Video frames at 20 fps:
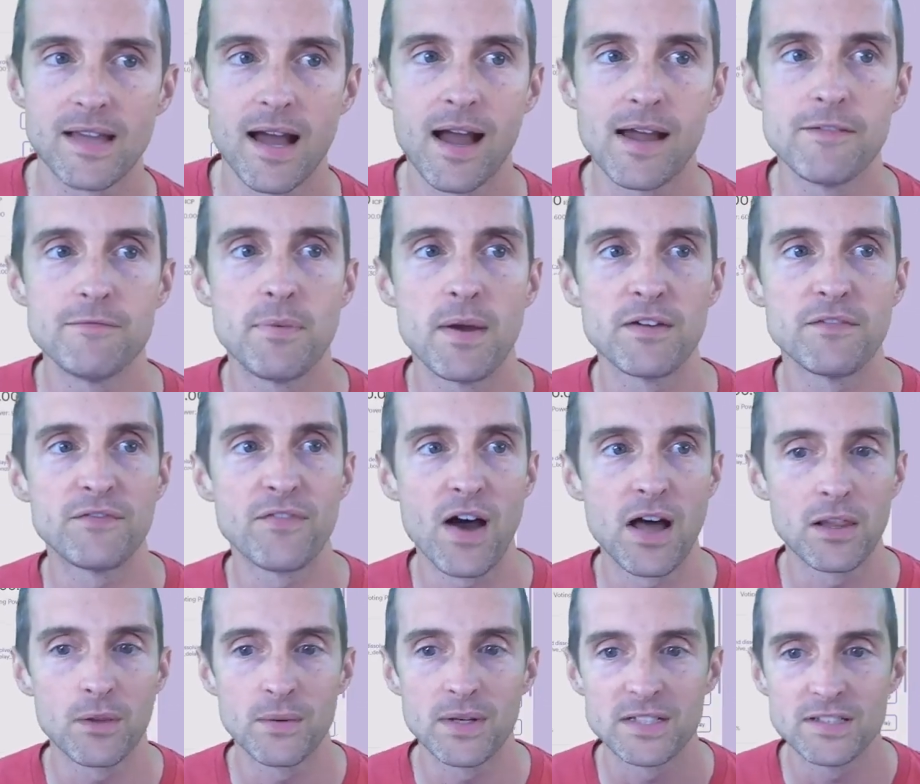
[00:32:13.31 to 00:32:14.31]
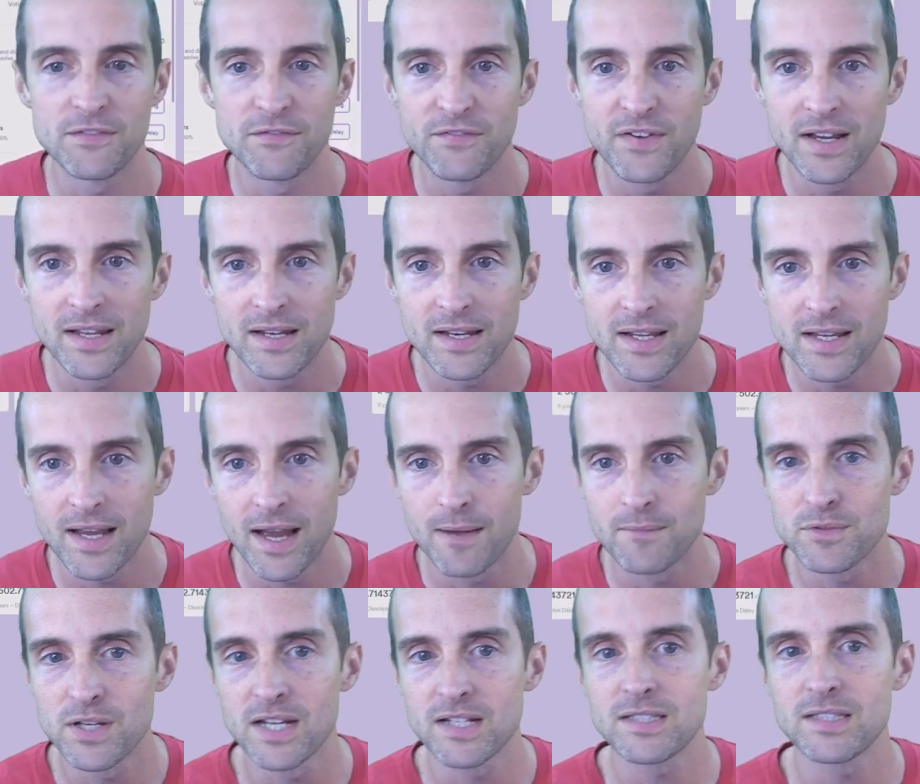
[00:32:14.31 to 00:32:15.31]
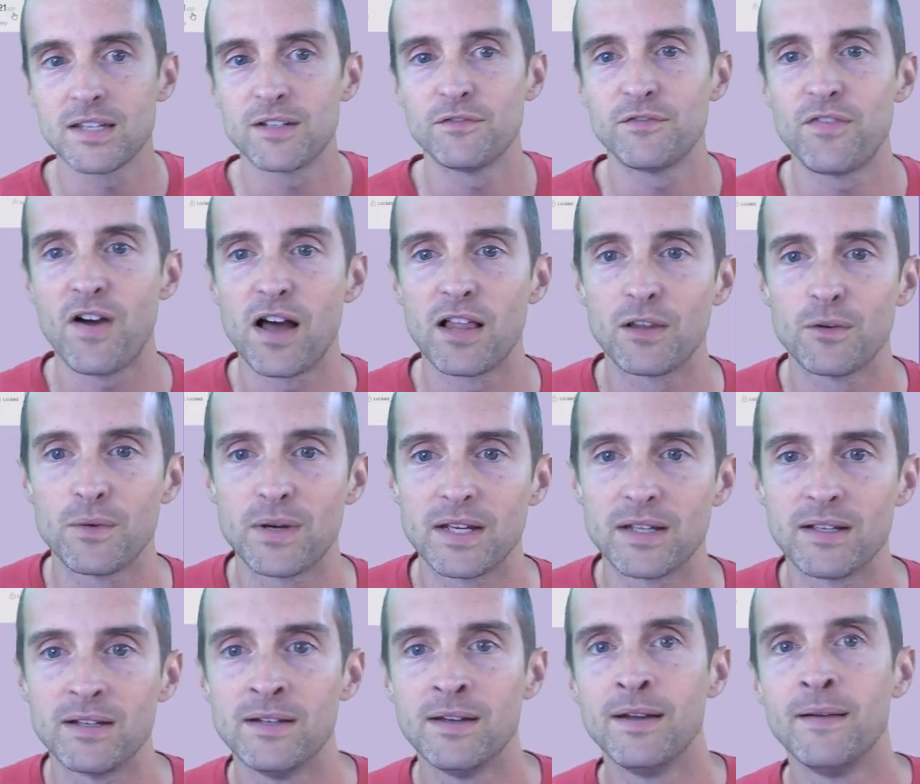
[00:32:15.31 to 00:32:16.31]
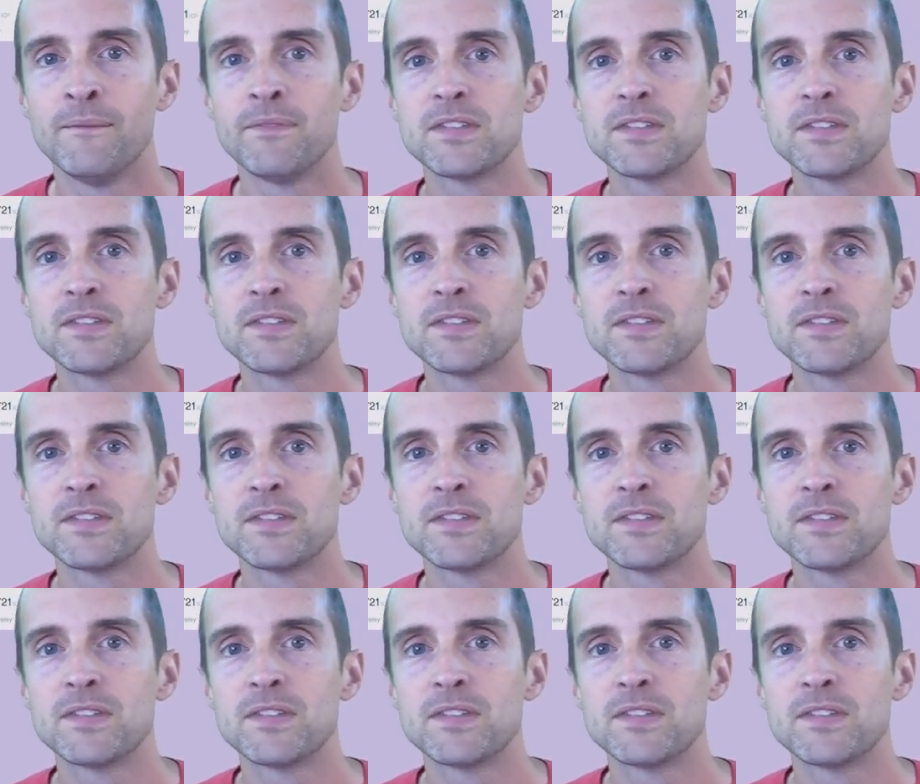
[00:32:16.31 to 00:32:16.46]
I've been following Dfinity. I'm testing following